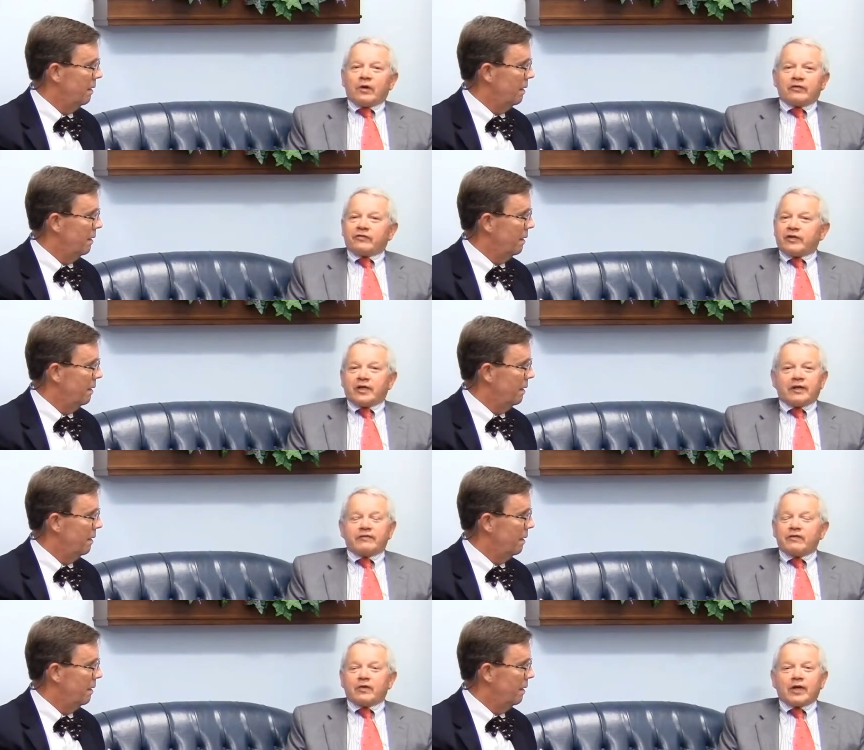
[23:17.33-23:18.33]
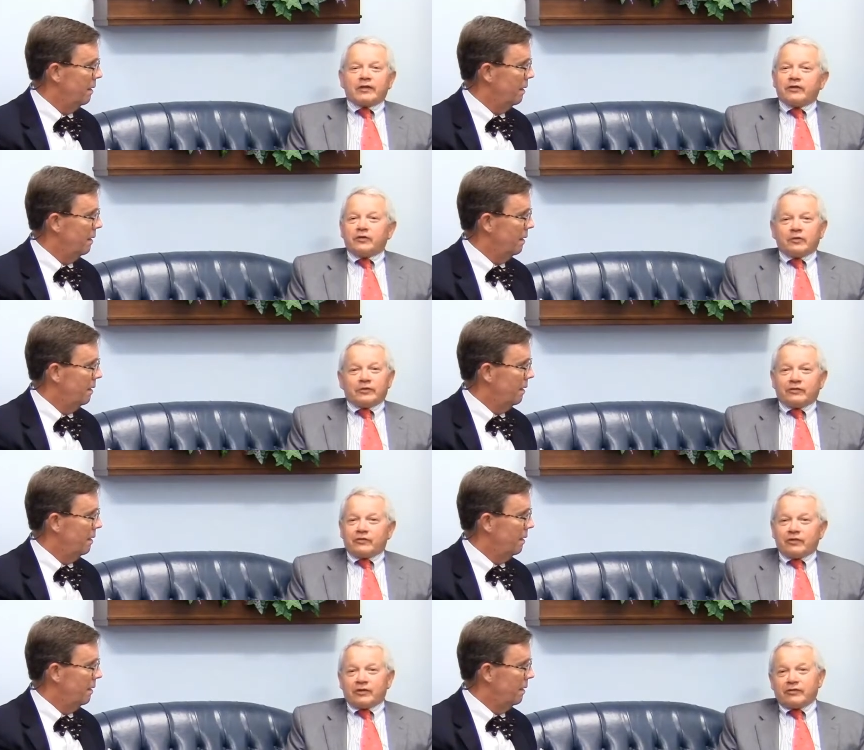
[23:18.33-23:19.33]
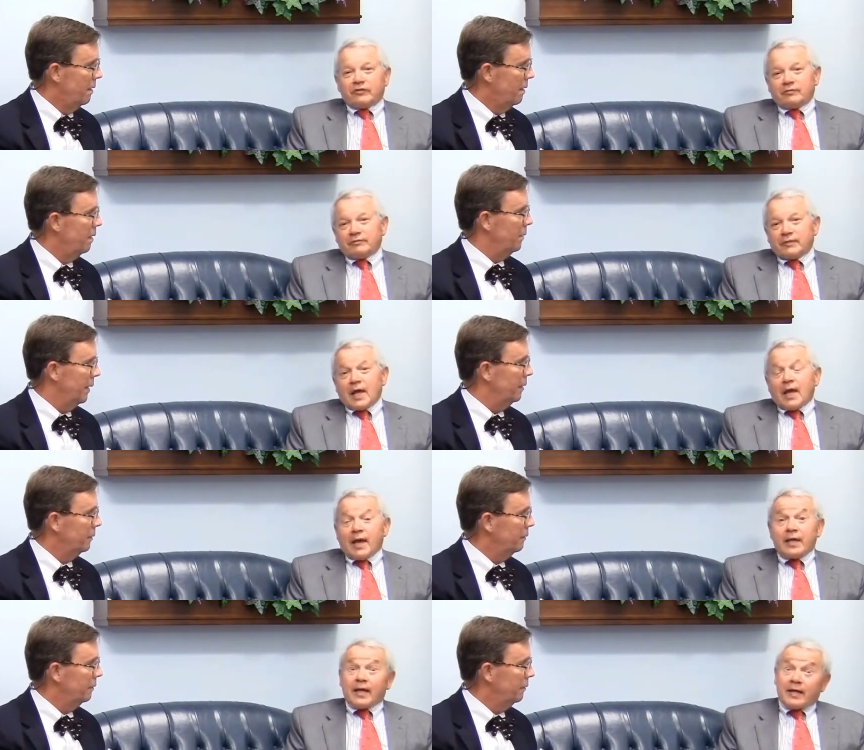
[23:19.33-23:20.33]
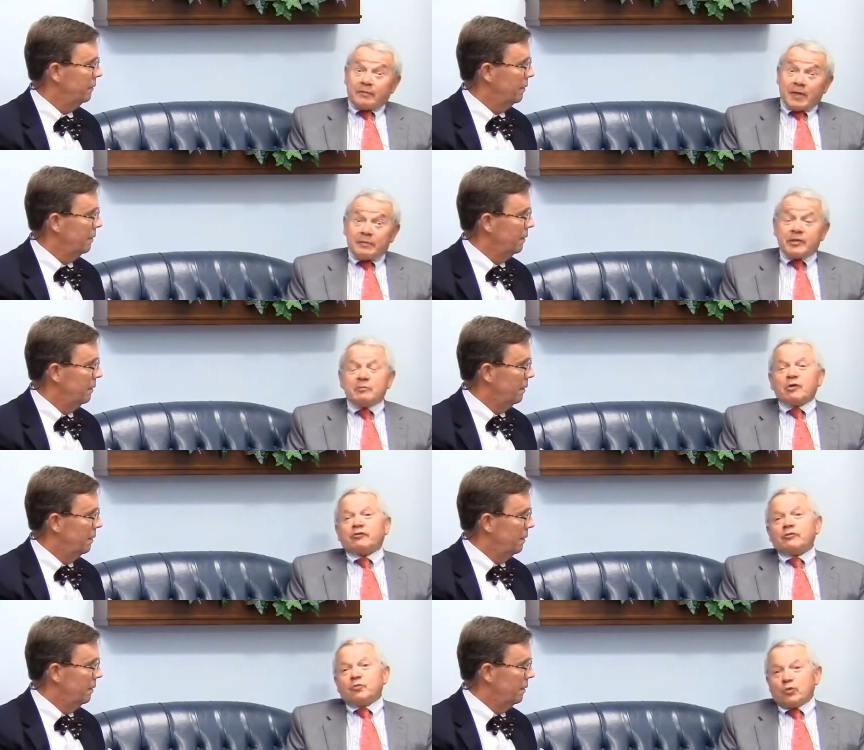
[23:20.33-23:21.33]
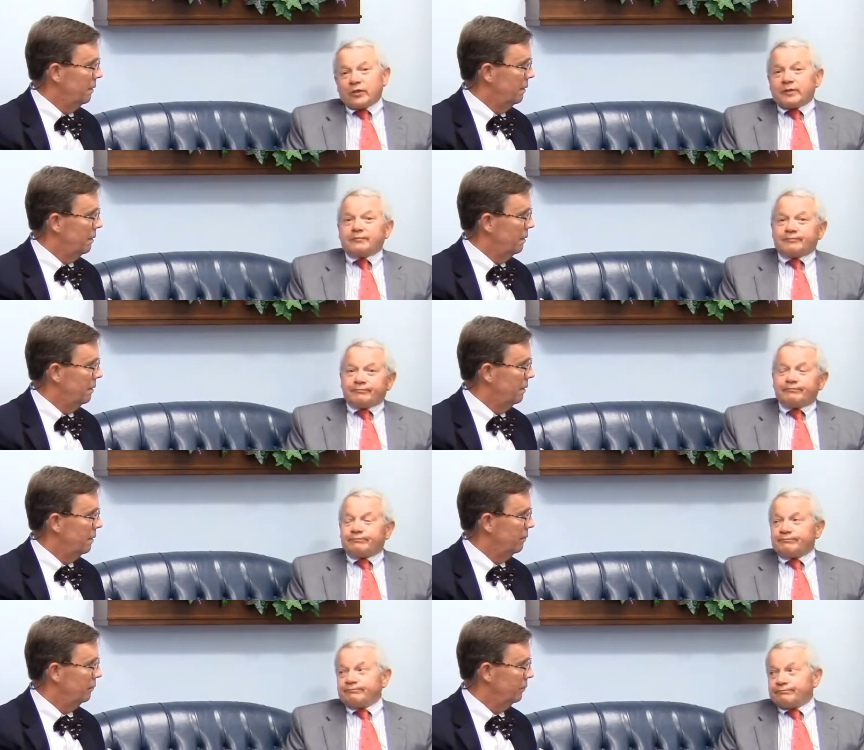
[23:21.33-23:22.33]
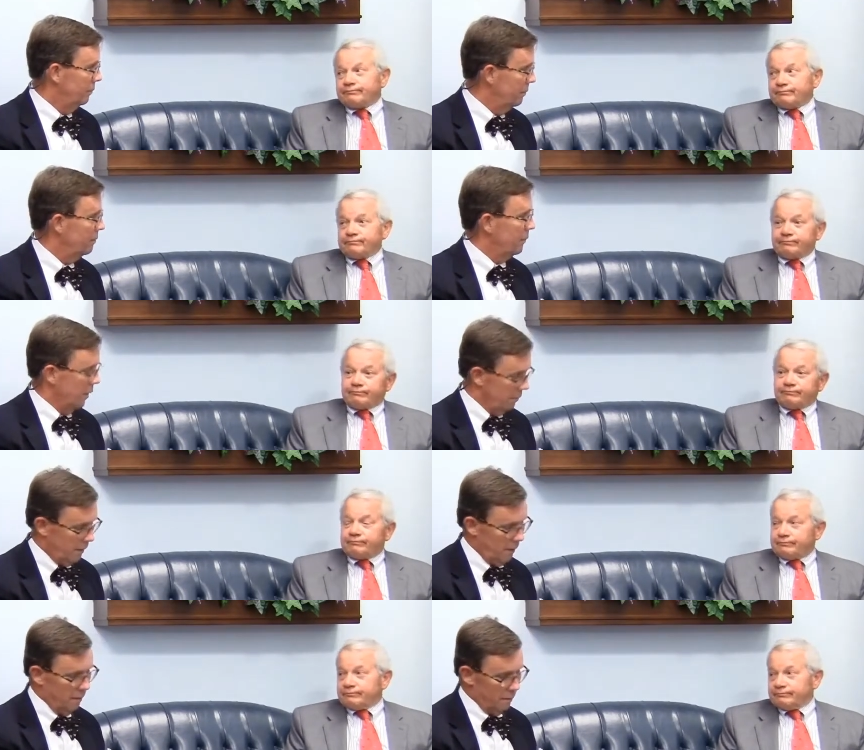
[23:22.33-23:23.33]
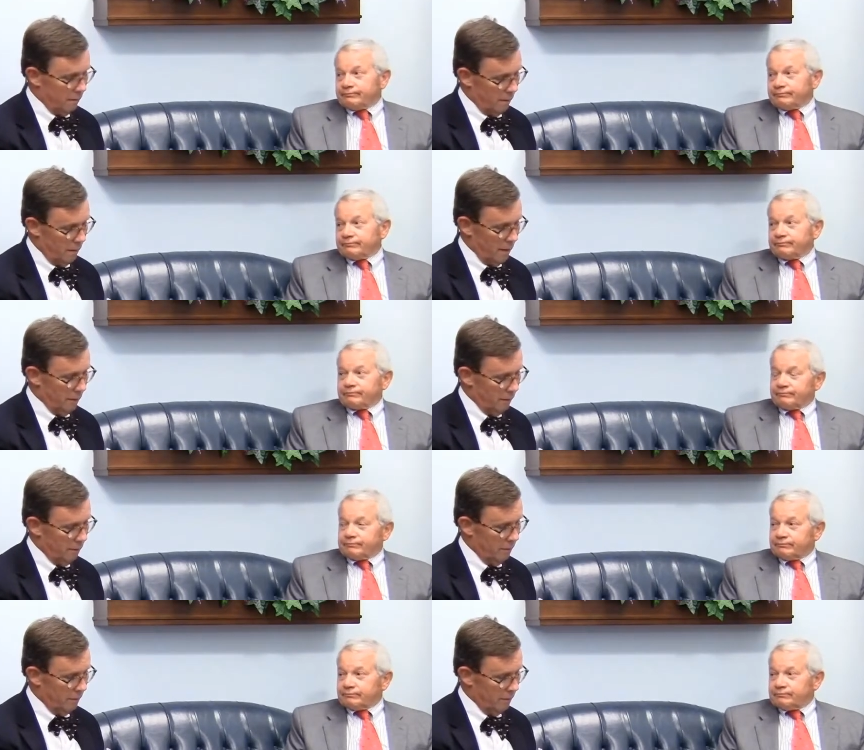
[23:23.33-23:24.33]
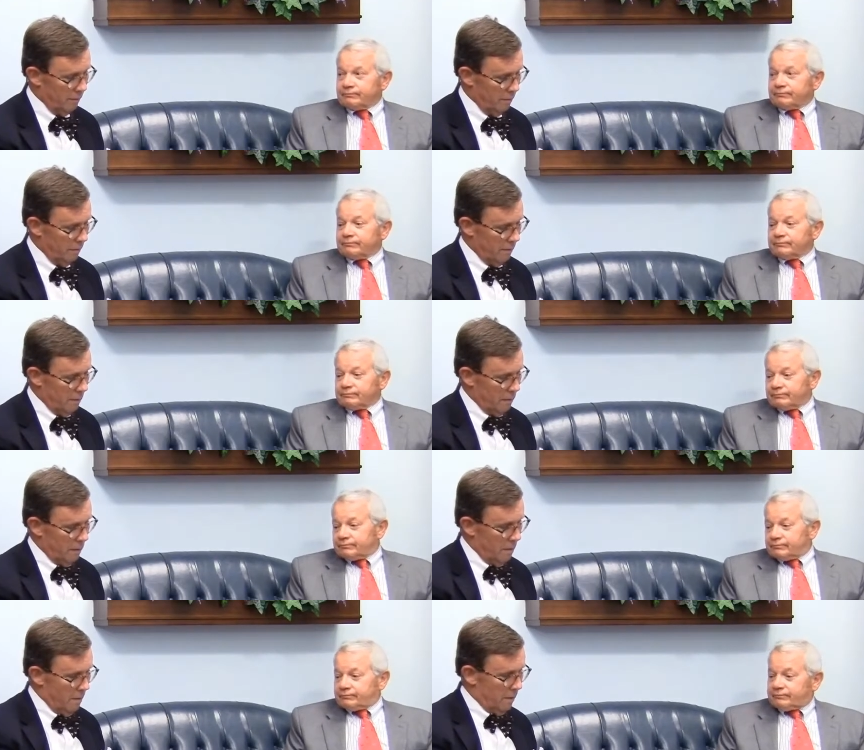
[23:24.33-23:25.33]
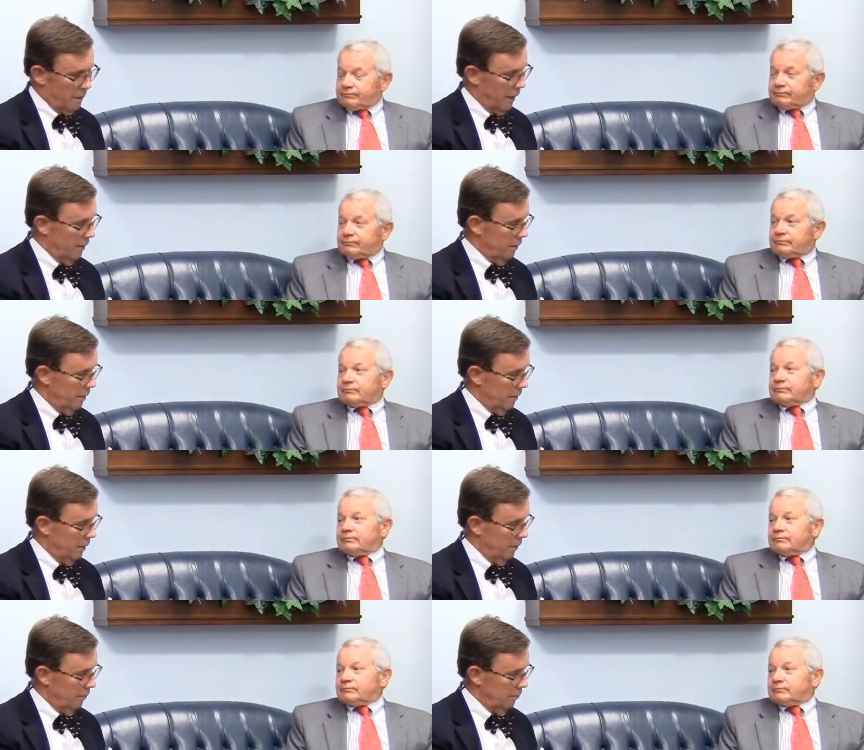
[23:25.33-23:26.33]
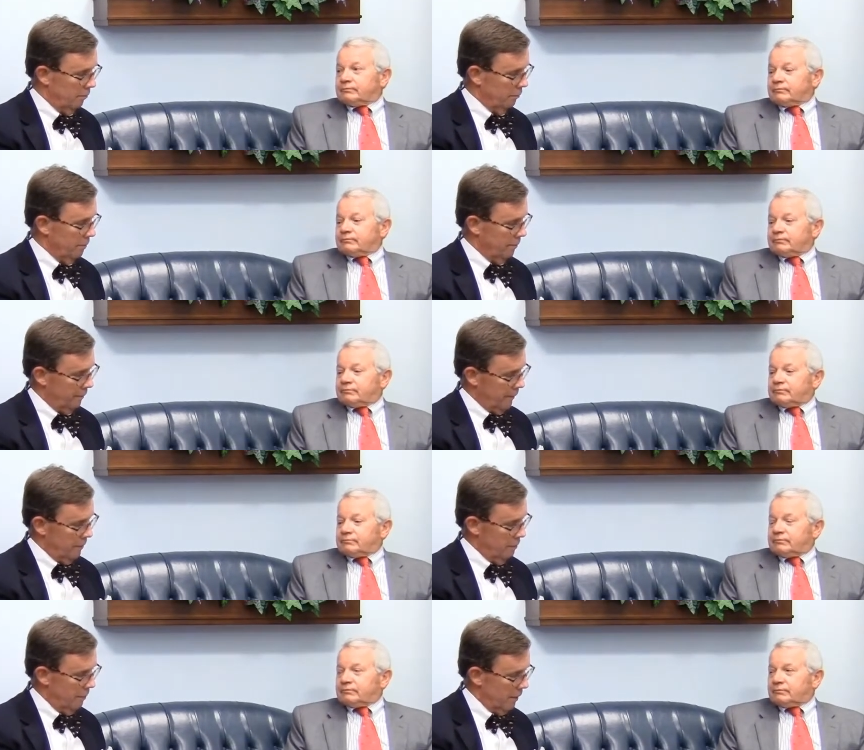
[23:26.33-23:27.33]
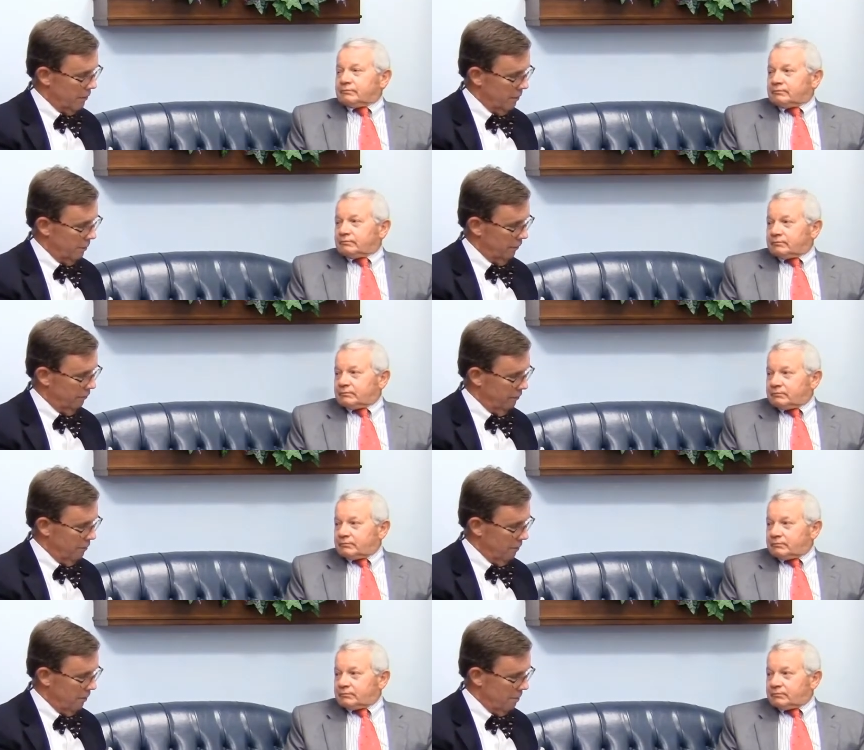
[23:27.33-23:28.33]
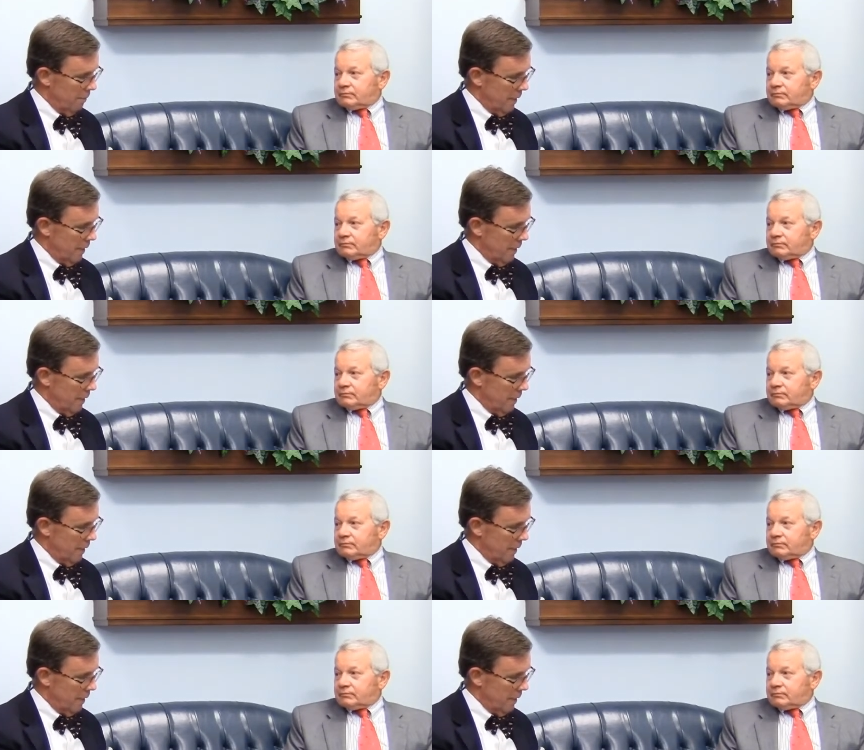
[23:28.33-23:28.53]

Speaker 1: the hardest thing I've ever had to do as a judge. And maybe the most important. Hmm.
Speaker 2: Okay, I agree with you. Now, uh, you mentioned before